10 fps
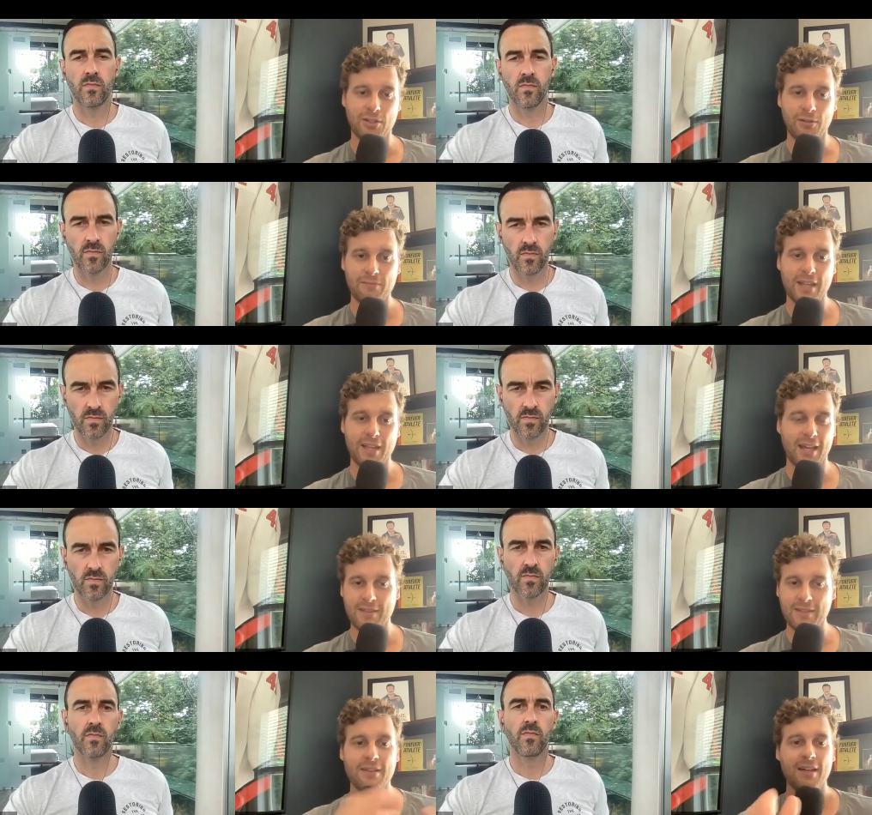Speaker 1: so uh,
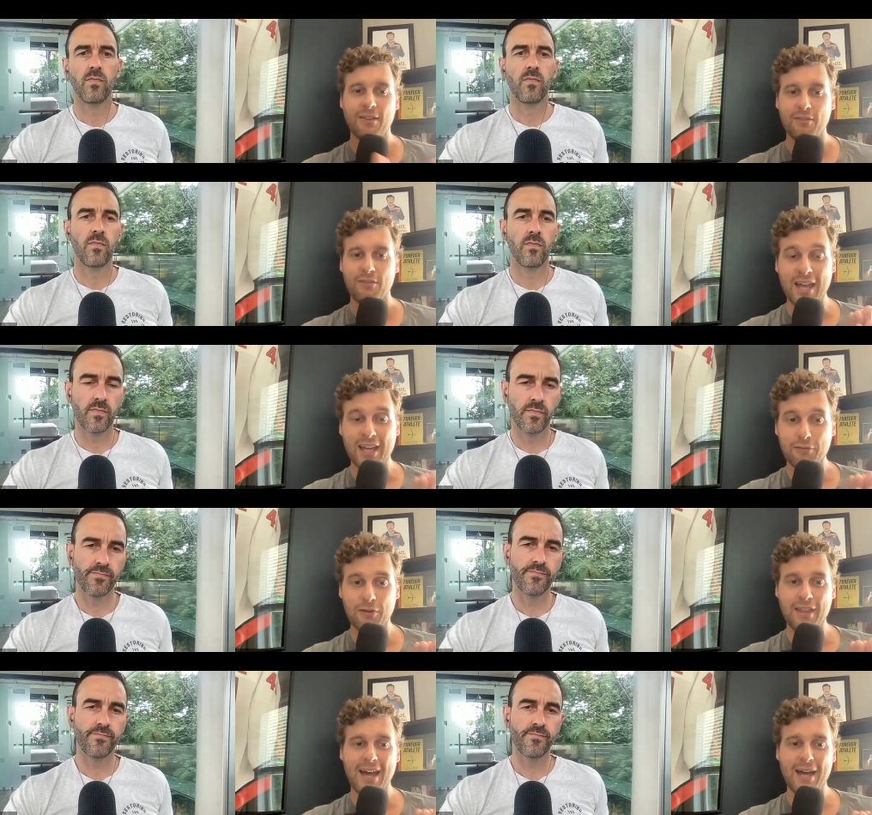thank you
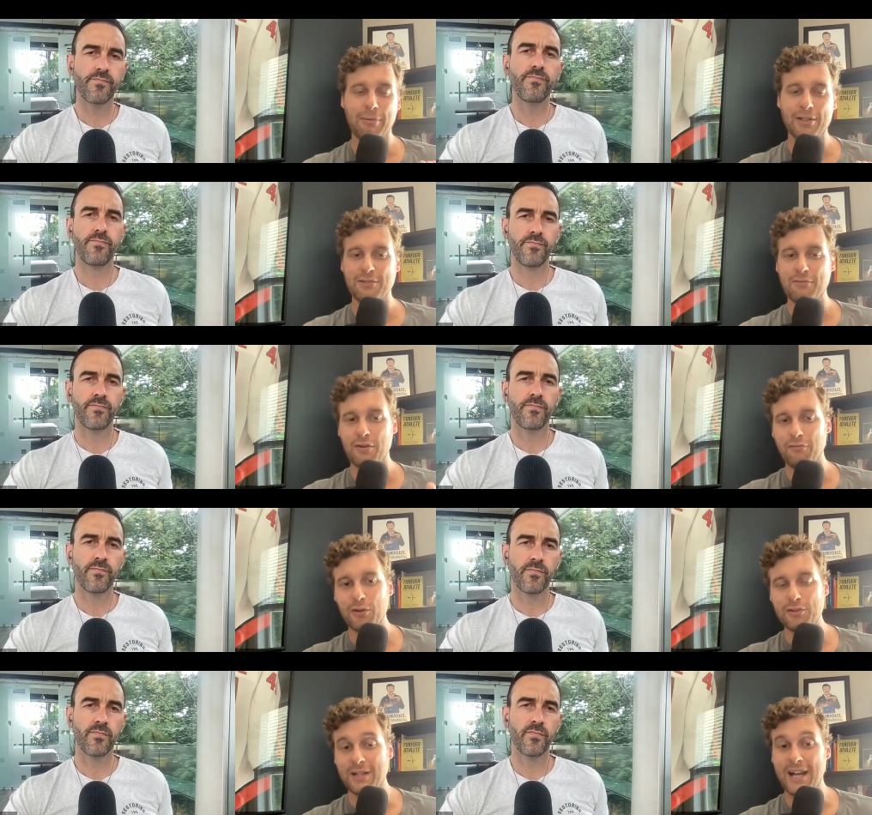for that positive
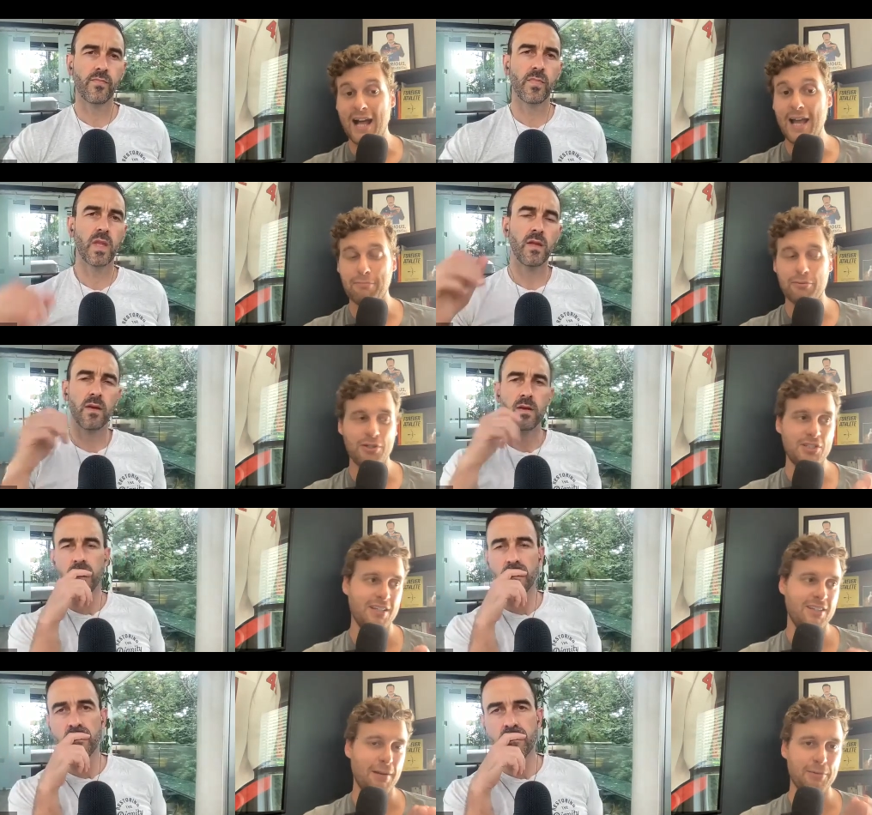reinforcement and i
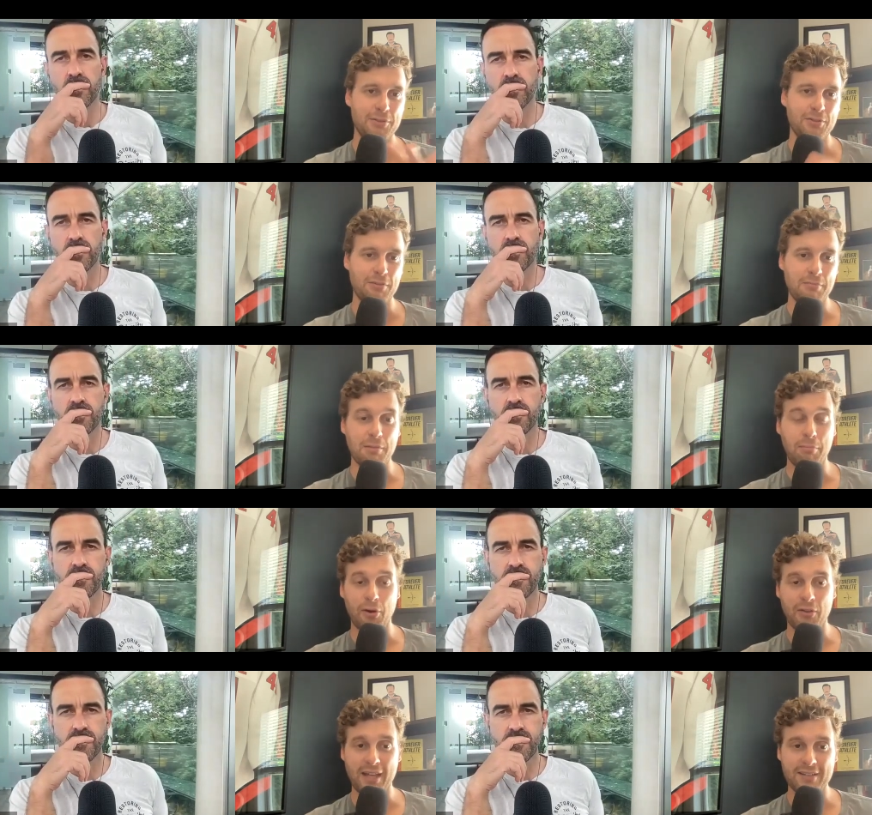appreciate the opportunity to be a
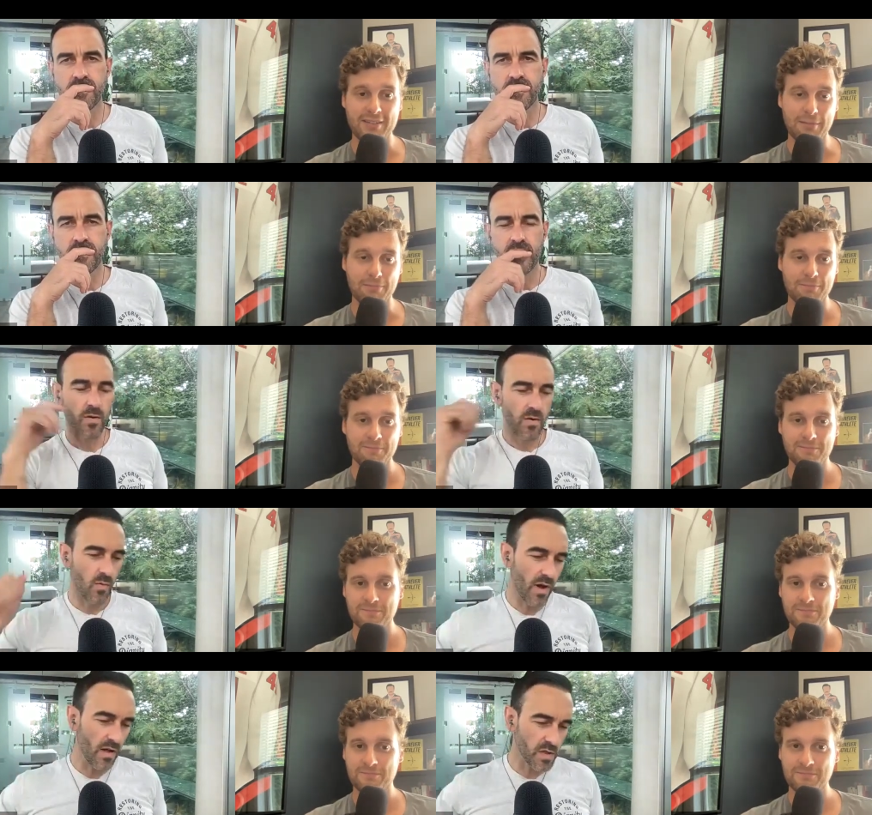part of that team
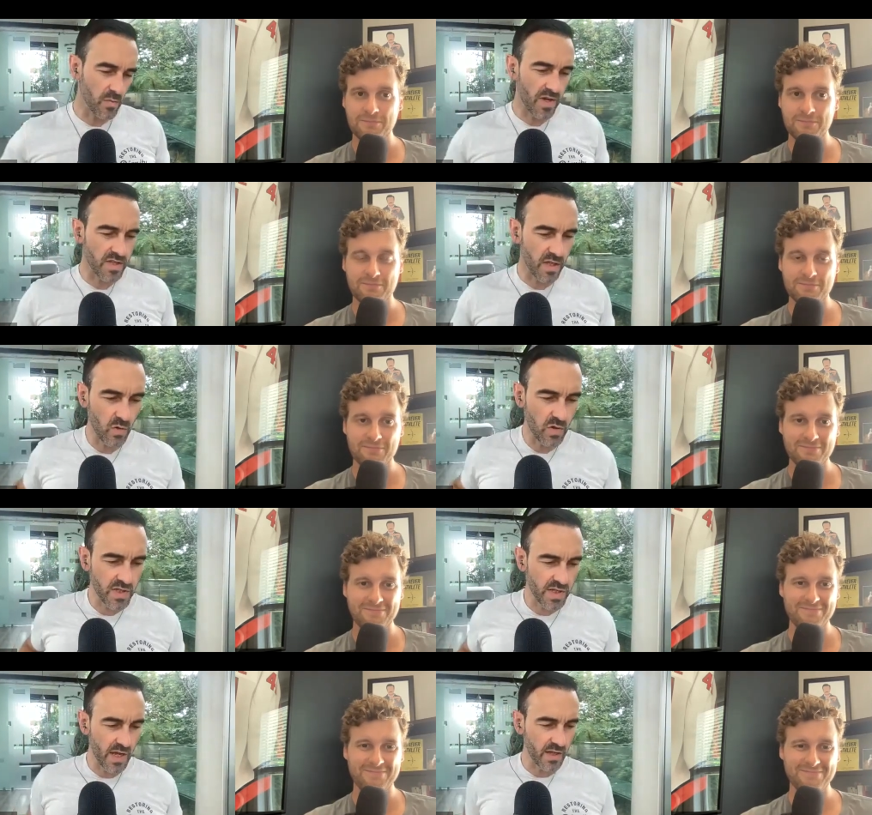
Speaker 2: well, it's amazing. And we're
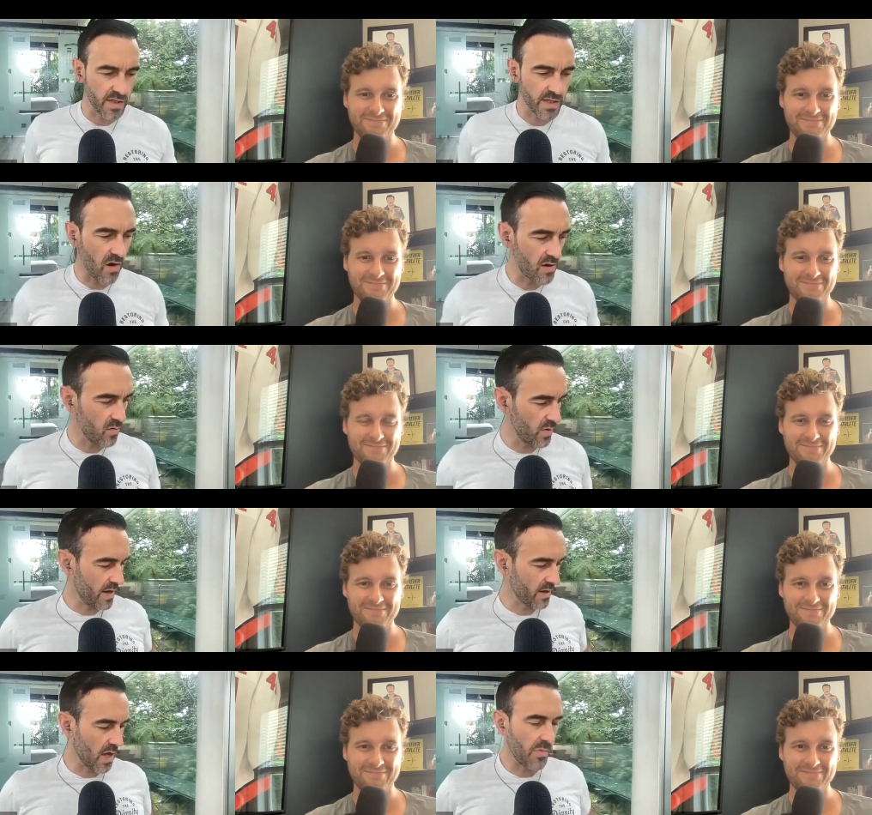just getting started. We
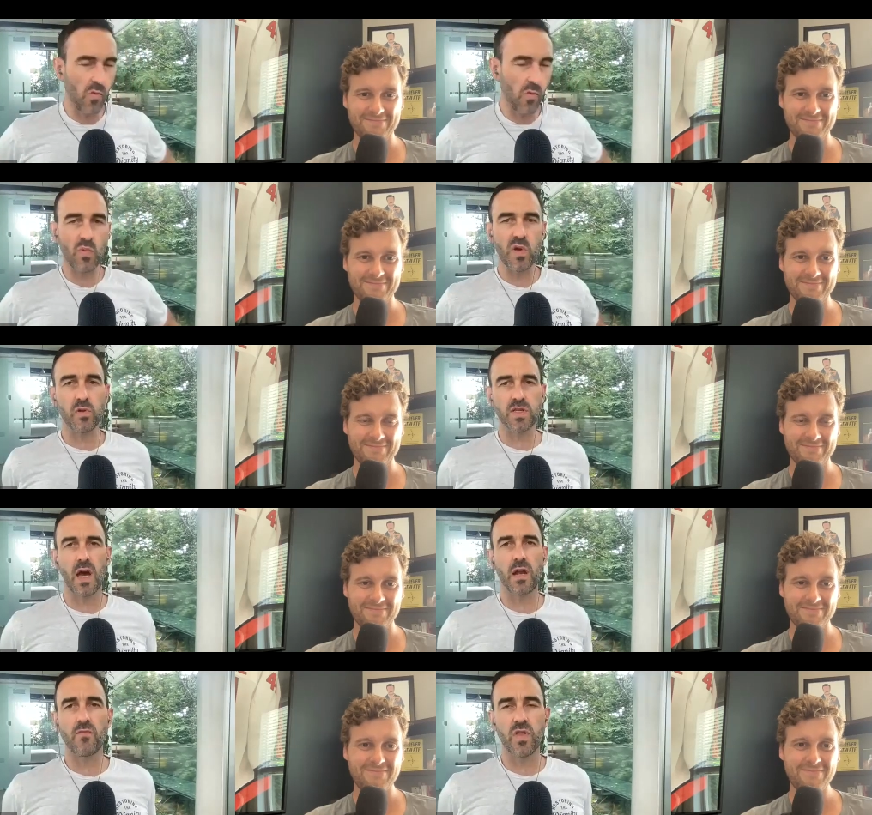had a couple more people
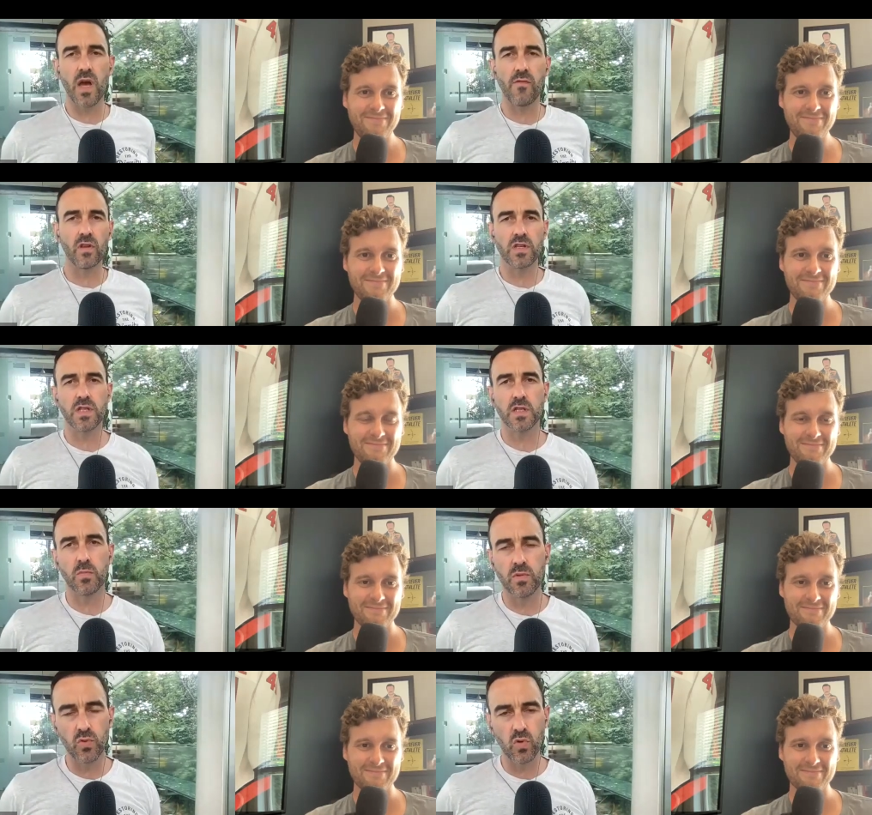sign up for the Effortless
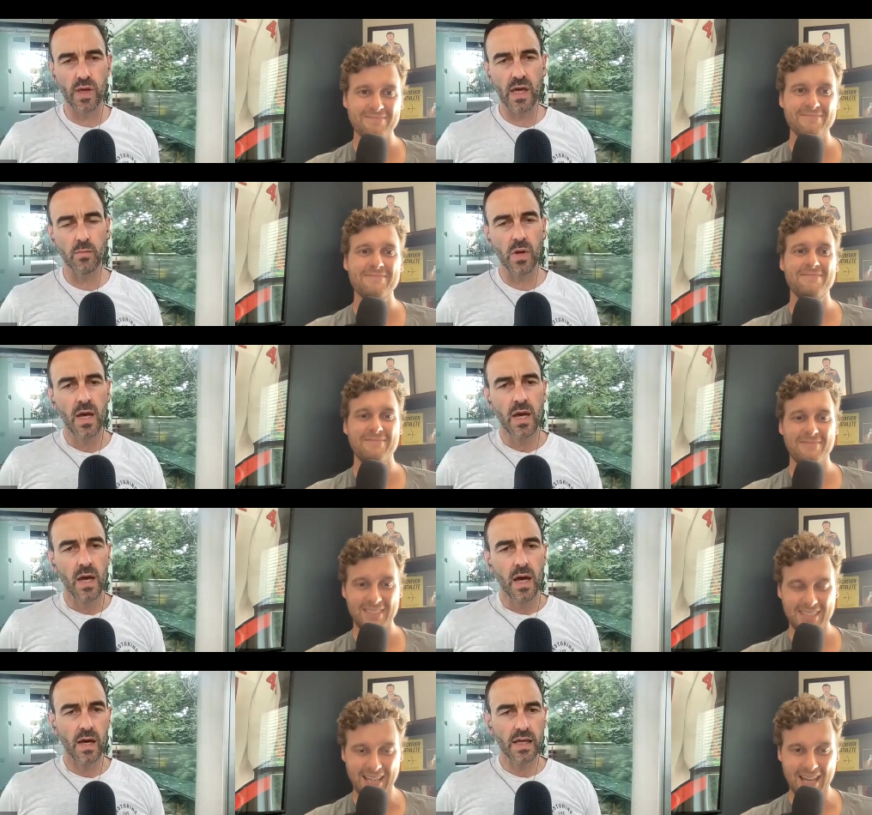Discipline Bootcamp.
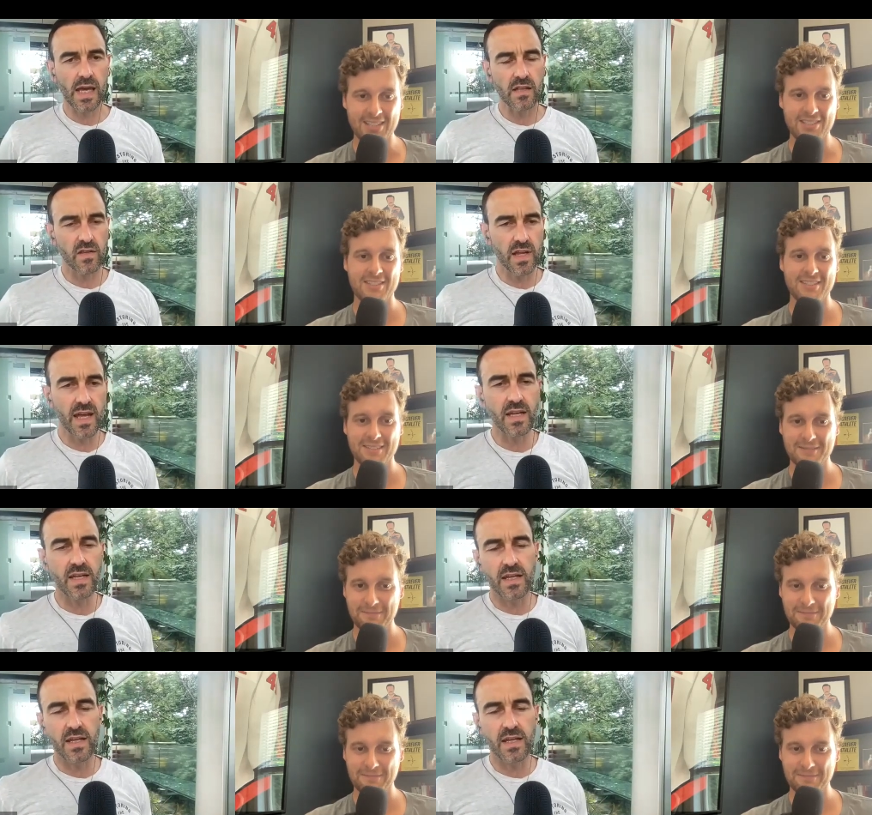Uh, yes. Again, today,